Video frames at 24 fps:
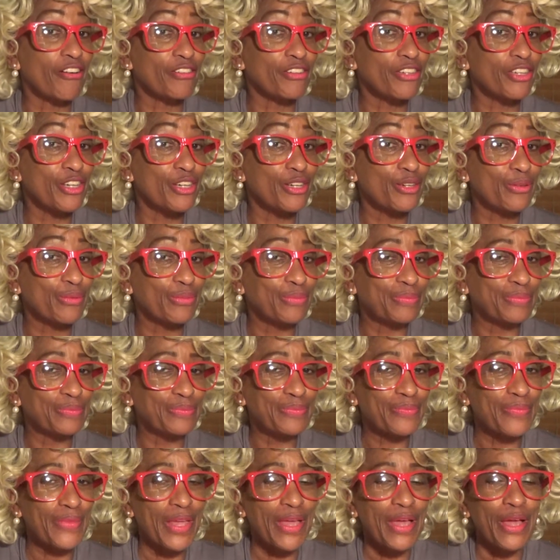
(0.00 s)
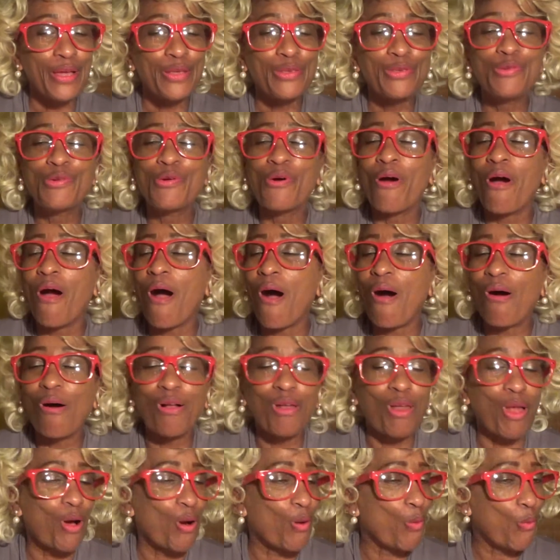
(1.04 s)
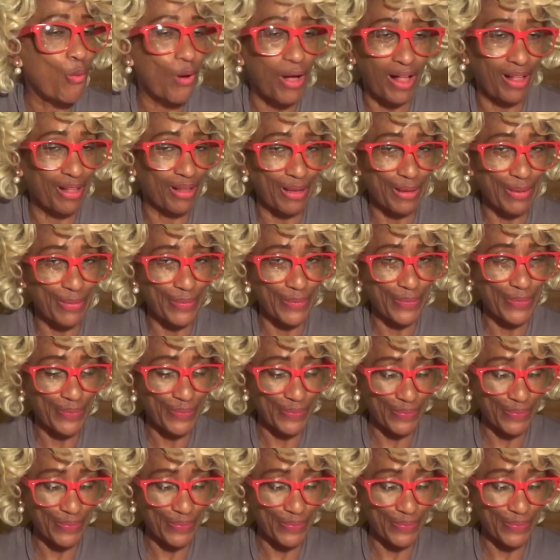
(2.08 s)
too. You are all welcome.